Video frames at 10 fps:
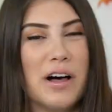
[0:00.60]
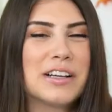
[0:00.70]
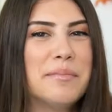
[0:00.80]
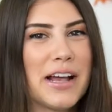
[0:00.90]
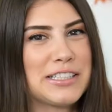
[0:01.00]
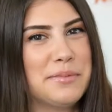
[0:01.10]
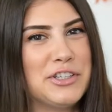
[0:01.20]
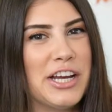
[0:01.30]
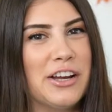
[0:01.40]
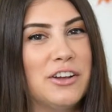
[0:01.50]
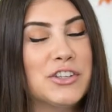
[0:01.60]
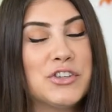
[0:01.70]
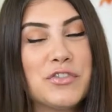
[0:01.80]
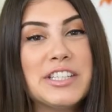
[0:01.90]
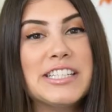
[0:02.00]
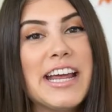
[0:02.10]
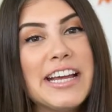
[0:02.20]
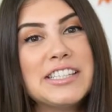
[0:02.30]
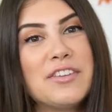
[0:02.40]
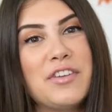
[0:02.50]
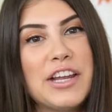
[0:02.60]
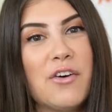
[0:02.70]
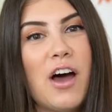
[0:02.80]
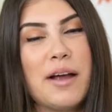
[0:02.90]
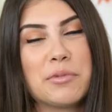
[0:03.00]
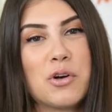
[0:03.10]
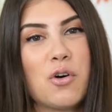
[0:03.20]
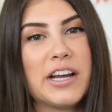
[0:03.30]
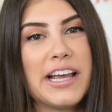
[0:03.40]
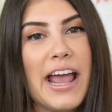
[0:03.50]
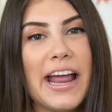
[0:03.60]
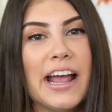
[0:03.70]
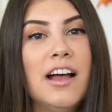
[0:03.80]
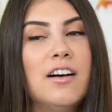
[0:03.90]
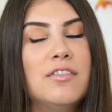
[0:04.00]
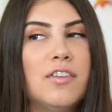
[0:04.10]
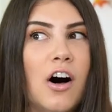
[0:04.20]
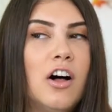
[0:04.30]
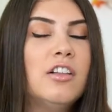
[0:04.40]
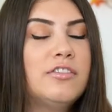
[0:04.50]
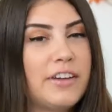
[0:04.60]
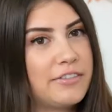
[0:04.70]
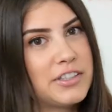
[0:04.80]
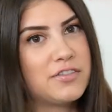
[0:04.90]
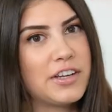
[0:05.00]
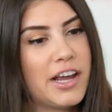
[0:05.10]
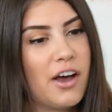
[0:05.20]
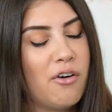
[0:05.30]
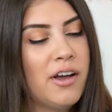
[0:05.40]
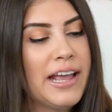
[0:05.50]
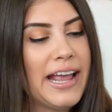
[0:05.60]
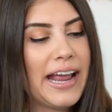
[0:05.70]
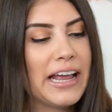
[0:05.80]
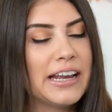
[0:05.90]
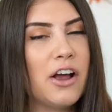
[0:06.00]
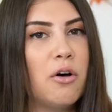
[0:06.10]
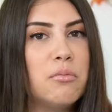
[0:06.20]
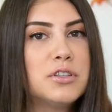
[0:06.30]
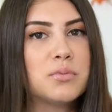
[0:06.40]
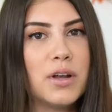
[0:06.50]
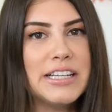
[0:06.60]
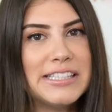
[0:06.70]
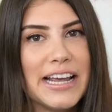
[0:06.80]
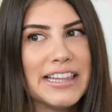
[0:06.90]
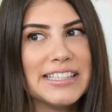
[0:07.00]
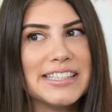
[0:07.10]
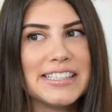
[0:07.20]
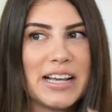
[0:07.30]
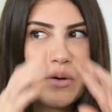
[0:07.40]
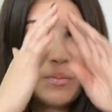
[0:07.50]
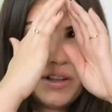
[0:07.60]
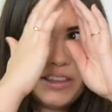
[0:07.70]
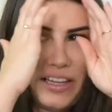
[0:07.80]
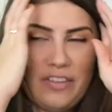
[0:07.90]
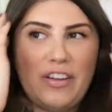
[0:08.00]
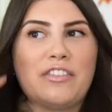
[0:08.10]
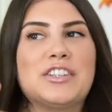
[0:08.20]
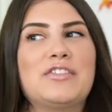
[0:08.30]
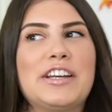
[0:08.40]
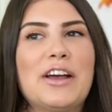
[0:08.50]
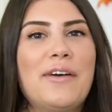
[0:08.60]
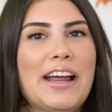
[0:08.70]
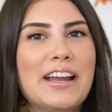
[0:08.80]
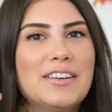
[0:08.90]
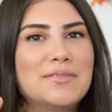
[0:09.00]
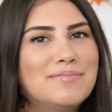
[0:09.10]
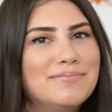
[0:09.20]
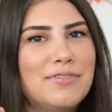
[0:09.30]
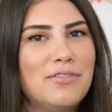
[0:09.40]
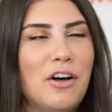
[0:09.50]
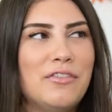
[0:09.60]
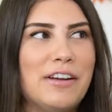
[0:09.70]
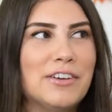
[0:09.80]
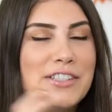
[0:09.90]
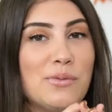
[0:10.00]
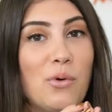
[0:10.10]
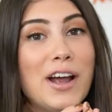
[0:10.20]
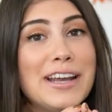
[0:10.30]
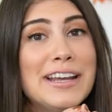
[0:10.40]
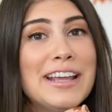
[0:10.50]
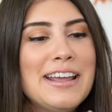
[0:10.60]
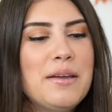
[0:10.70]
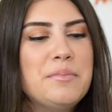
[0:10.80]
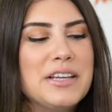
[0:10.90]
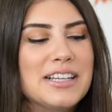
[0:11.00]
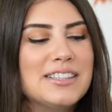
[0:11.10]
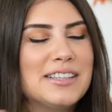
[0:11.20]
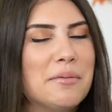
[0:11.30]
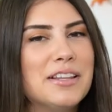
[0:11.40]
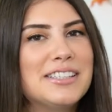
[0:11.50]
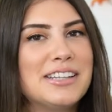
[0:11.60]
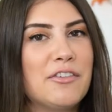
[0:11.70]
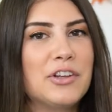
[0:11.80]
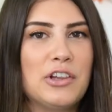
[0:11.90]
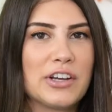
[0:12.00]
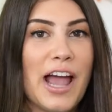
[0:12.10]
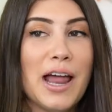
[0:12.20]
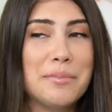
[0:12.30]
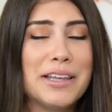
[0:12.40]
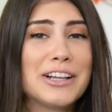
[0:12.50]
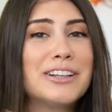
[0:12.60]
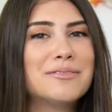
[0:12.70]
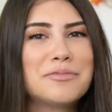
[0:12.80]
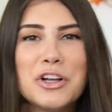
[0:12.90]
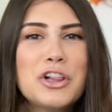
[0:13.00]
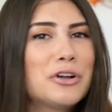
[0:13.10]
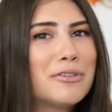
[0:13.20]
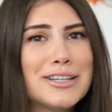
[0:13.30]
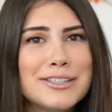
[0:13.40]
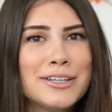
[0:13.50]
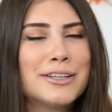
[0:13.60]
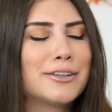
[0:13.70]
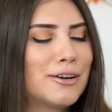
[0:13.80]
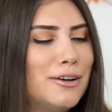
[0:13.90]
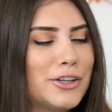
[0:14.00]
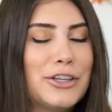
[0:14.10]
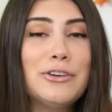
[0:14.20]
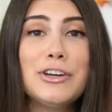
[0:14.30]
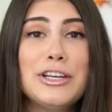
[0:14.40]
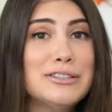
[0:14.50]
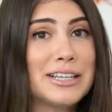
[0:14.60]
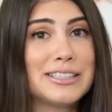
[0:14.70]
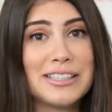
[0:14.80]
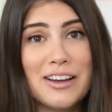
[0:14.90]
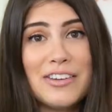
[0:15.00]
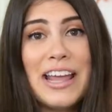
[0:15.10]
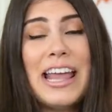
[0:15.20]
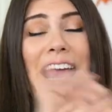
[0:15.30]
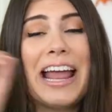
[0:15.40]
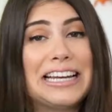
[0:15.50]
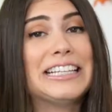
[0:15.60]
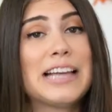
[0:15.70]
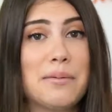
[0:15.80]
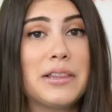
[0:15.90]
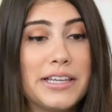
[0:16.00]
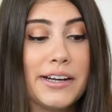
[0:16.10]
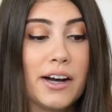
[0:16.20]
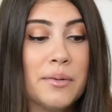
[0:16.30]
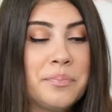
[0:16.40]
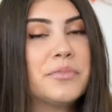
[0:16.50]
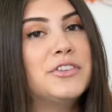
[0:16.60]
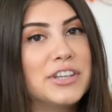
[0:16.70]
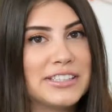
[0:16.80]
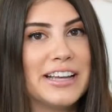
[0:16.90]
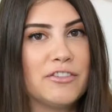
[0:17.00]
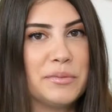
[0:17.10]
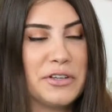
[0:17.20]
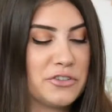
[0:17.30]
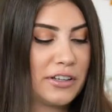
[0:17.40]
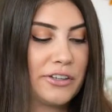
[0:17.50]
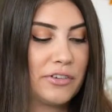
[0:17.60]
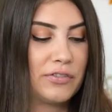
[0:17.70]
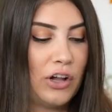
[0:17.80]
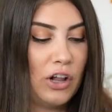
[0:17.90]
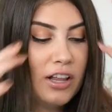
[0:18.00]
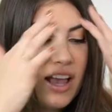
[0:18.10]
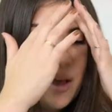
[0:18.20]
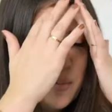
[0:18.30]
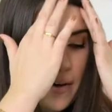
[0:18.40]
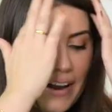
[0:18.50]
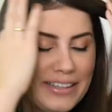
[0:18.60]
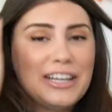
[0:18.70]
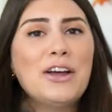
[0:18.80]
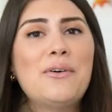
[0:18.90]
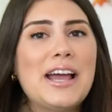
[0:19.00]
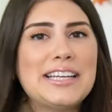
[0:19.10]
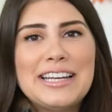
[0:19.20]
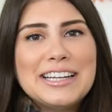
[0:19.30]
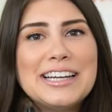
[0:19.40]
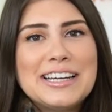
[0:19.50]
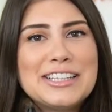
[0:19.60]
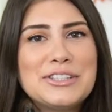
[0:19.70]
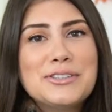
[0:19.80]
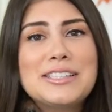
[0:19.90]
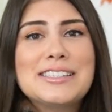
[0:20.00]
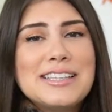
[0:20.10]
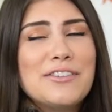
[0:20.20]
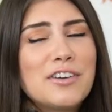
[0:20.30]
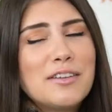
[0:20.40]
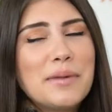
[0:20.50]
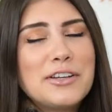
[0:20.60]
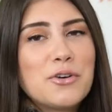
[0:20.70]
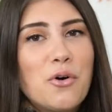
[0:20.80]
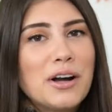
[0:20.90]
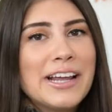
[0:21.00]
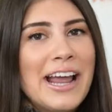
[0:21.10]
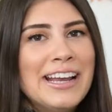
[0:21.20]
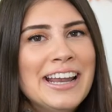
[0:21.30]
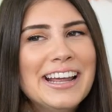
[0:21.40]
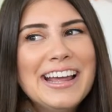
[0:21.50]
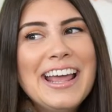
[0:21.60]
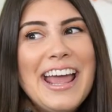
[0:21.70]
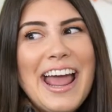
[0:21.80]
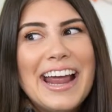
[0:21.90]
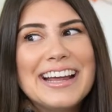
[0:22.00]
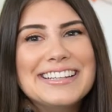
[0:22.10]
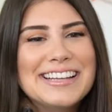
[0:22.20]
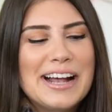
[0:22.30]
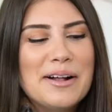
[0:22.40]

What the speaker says: welcome back to my channel. So for today's video, I'm recording a fall favorites video, and I almost want to say this is like a monthly favorites video and fall favorites in one, because some of the stuff you'll look at and be like, Clarissa, girl, you could use that stuff any time of the year. Doesn't have to be strictly for fall. But you know, I needed an excuse to sit in front of my decor again. And